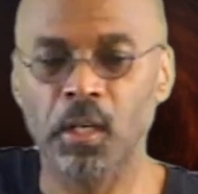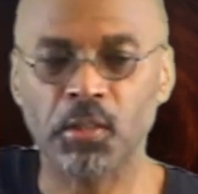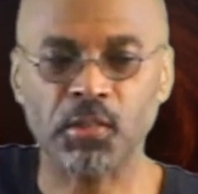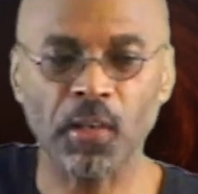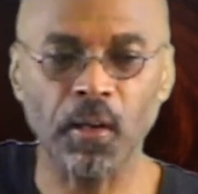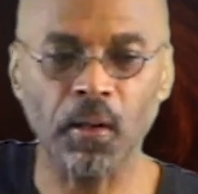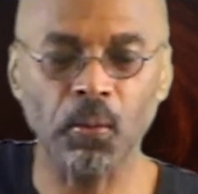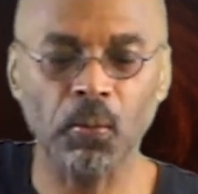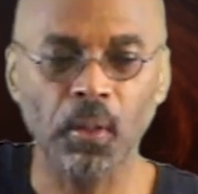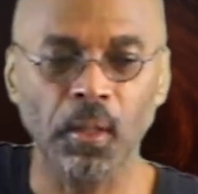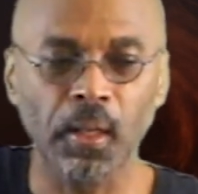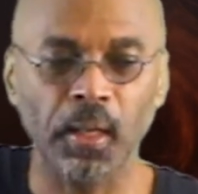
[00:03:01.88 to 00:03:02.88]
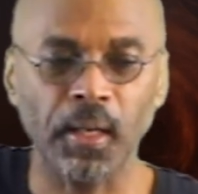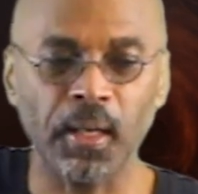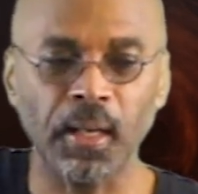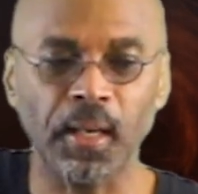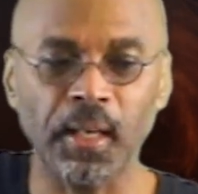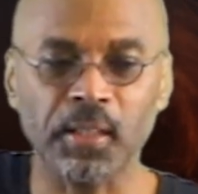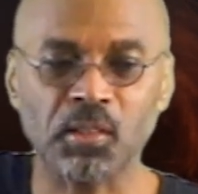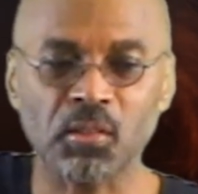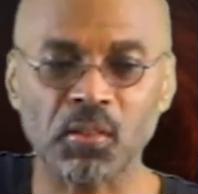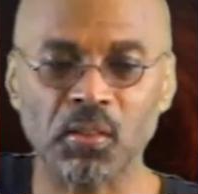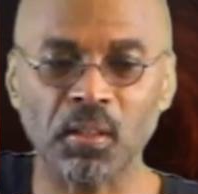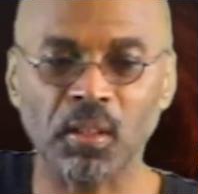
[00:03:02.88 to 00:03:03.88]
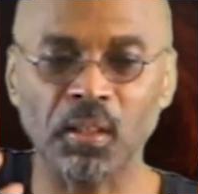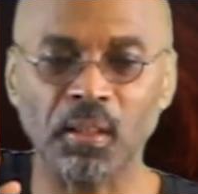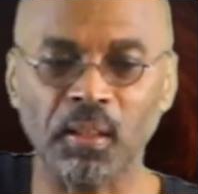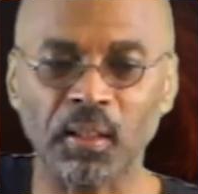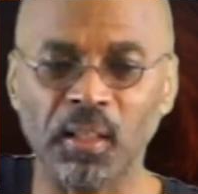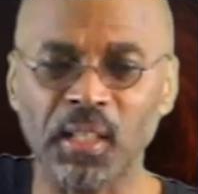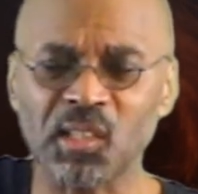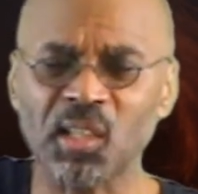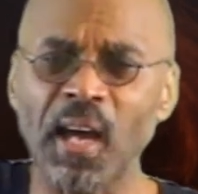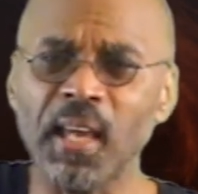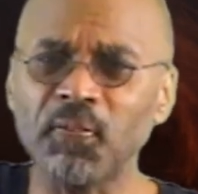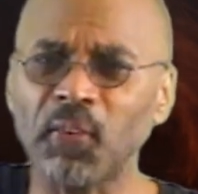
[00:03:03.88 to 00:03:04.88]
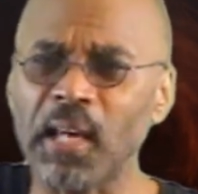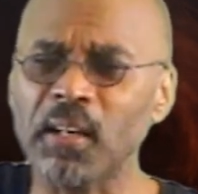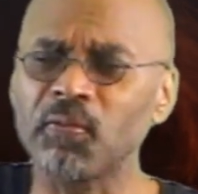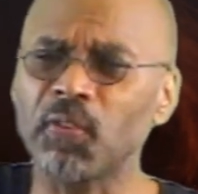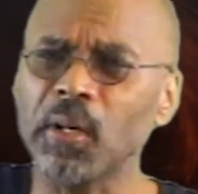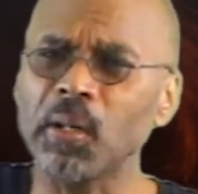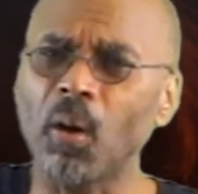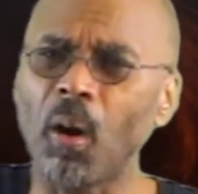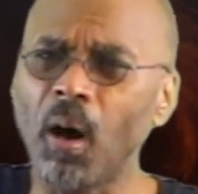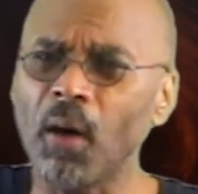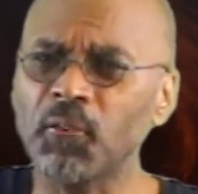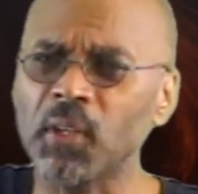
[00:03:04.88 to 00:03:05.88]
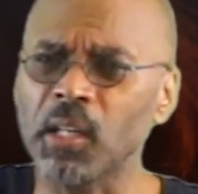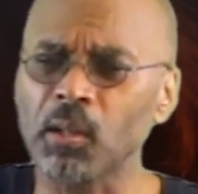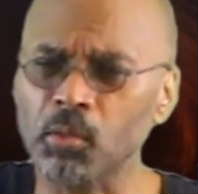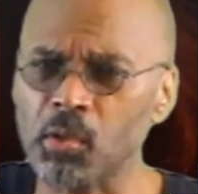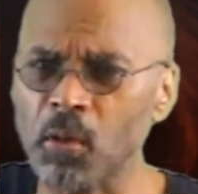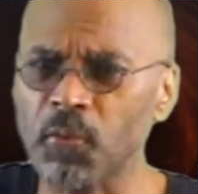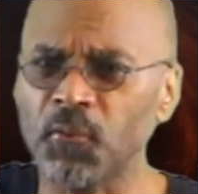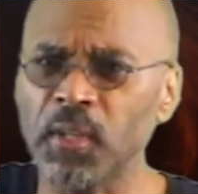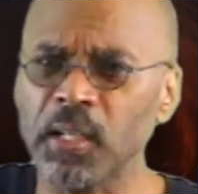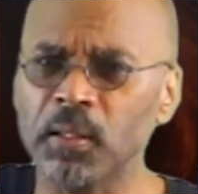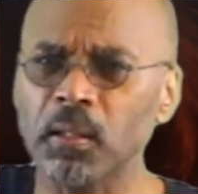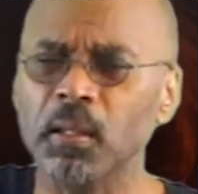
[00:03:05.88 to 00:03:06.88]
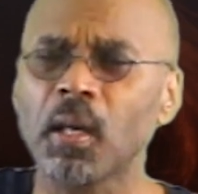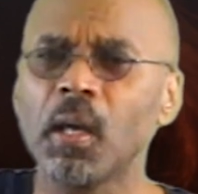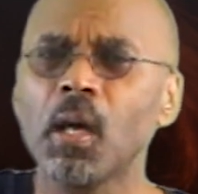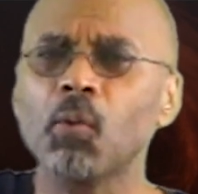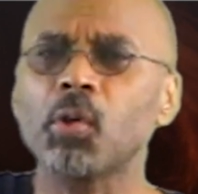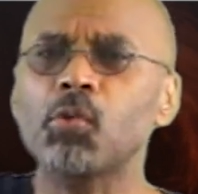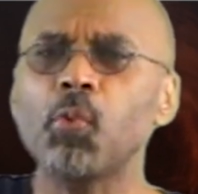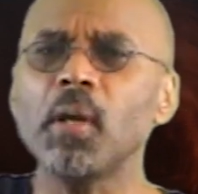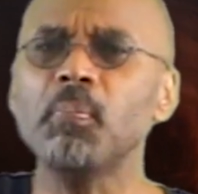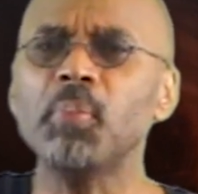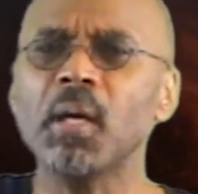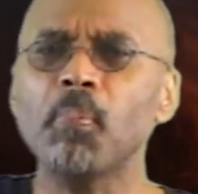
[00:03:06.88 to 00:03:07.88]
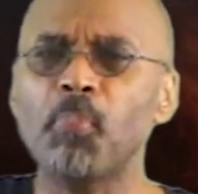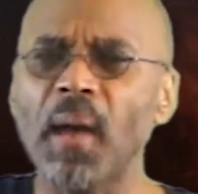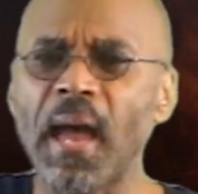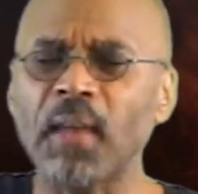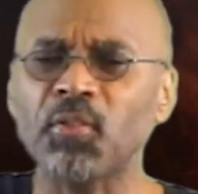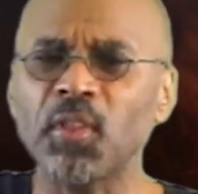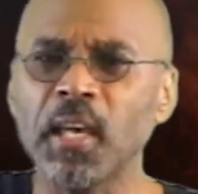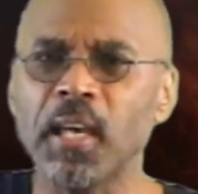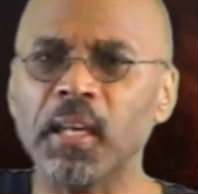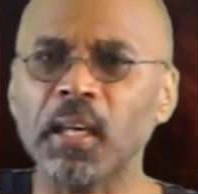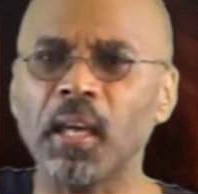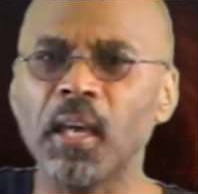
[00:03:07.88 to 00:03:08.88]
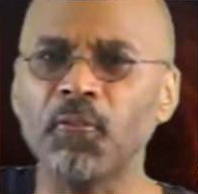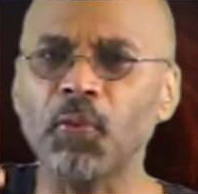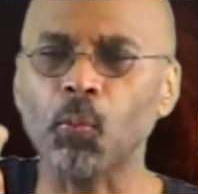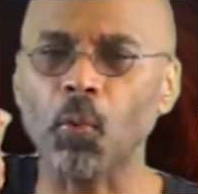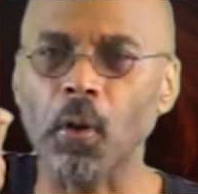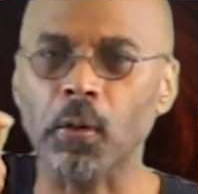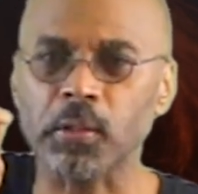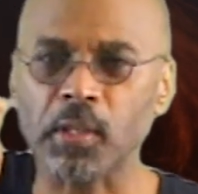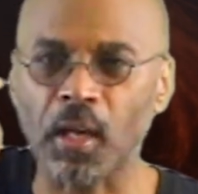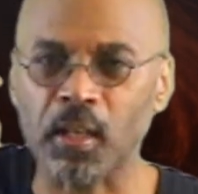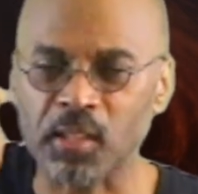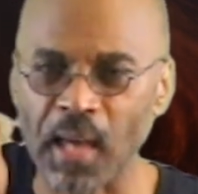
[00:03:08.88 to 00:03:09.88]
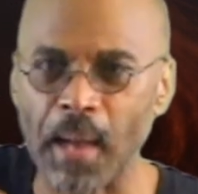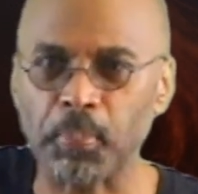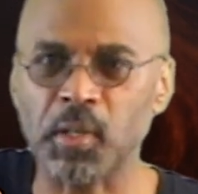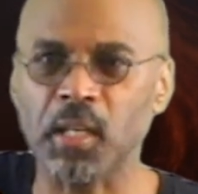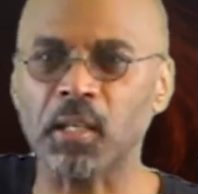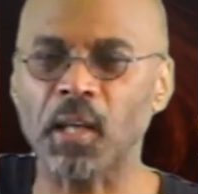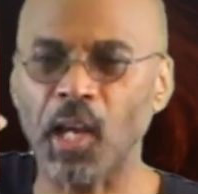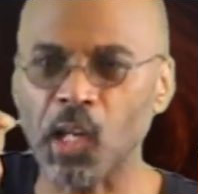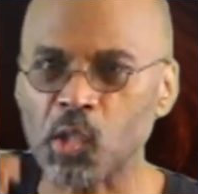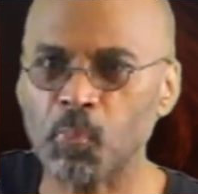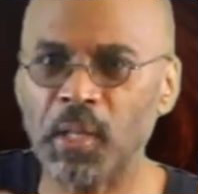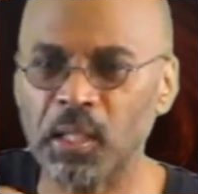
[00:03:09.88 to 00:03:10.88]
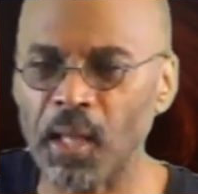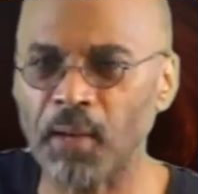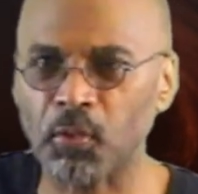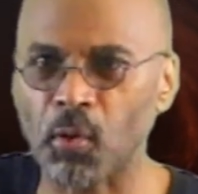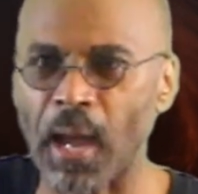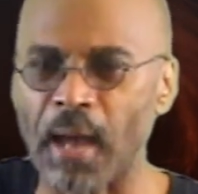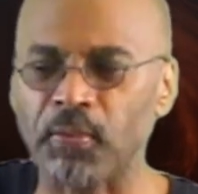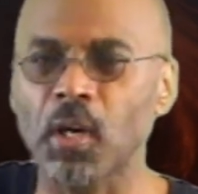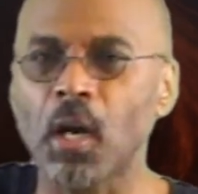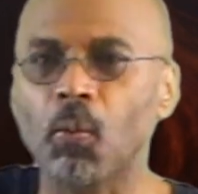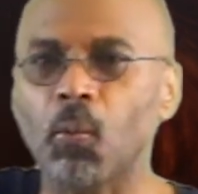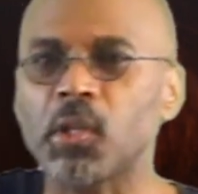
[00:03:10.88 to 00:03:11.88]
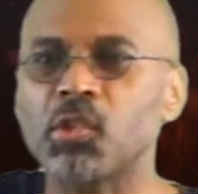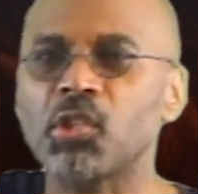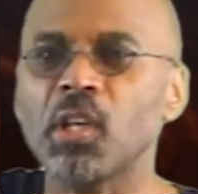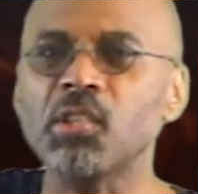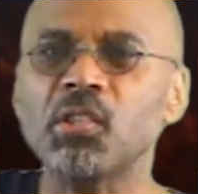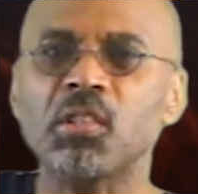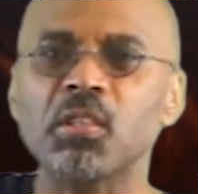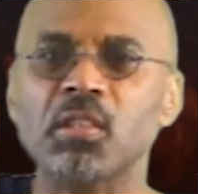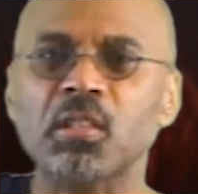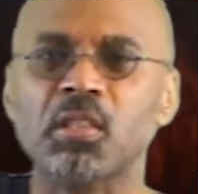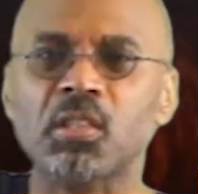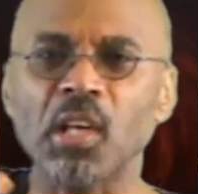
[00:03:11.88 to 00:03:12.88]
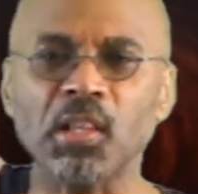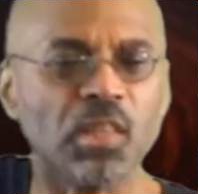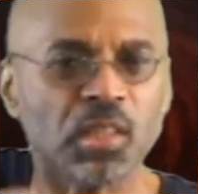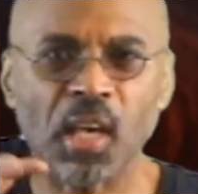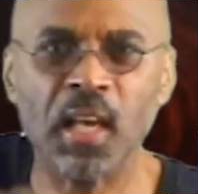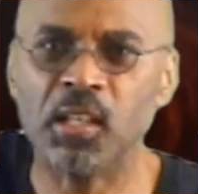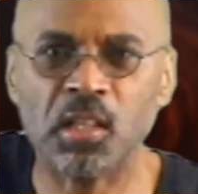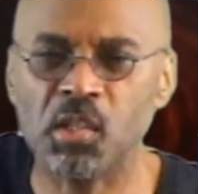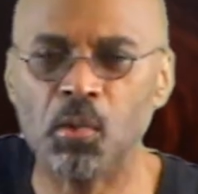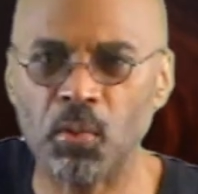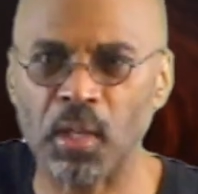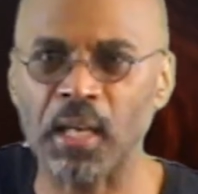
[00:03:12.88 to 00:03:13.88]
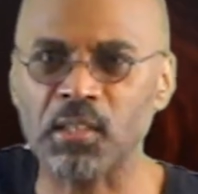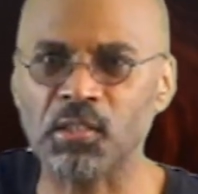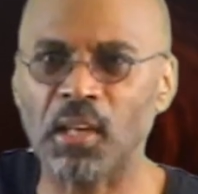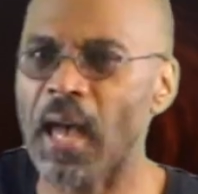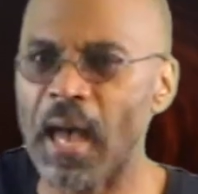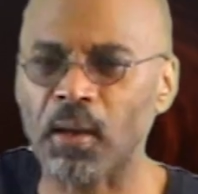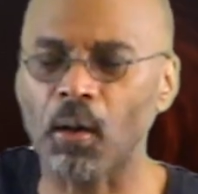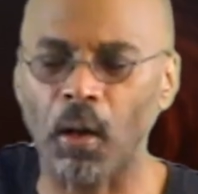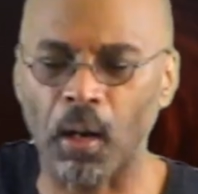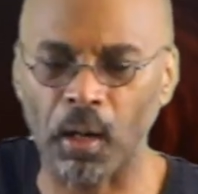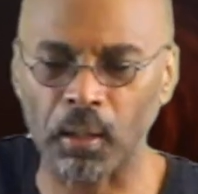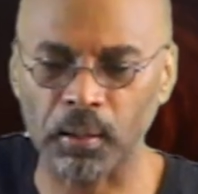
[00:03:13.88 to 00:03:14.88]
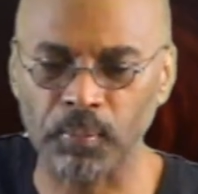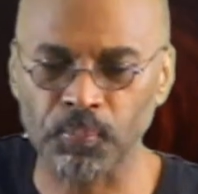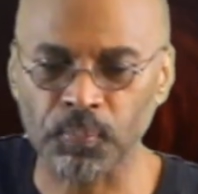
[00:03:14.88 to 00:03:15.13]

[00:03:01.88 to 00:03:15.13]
So it's kind of got a very off-kilter feel, which wouldn't be a bad thing if it weren't adapting H.P. Lovecraft, which just doesn't tend to do this at all.